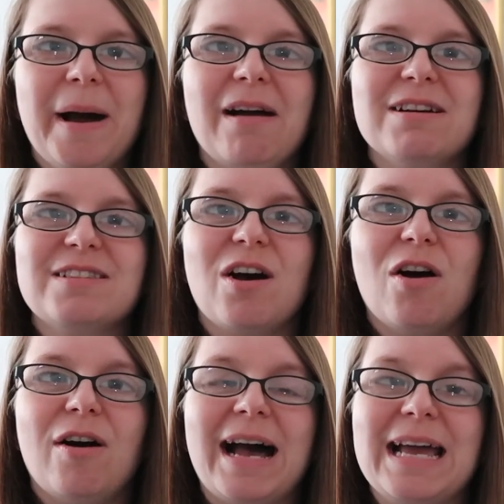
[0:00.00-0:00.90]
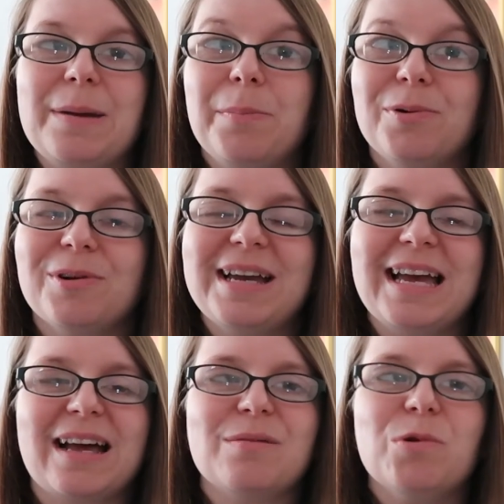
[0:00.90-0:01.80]
parrots are a
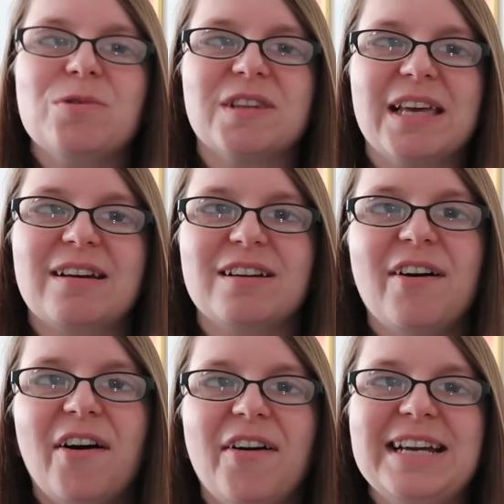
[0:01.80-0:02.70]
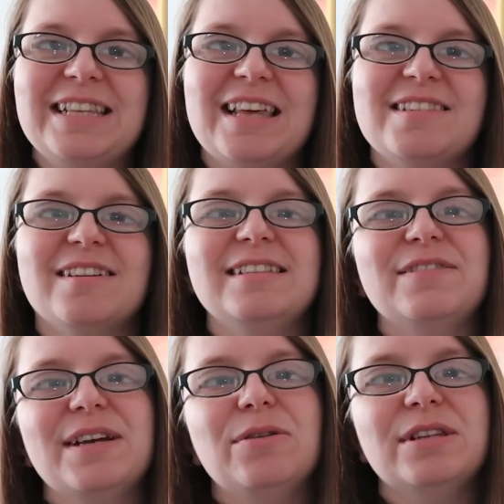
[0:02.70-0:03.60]
prey animal, so they're gonna hide their
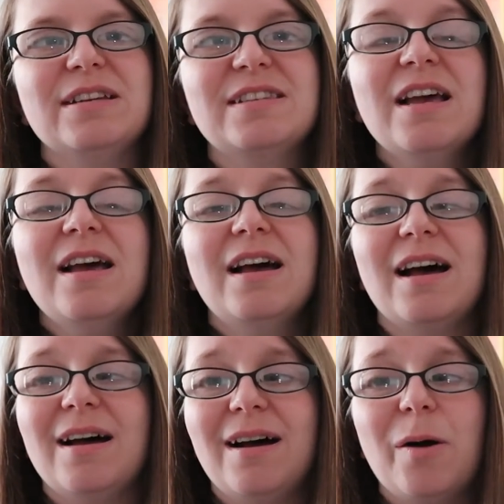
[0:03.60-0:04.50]
signs of illness uh,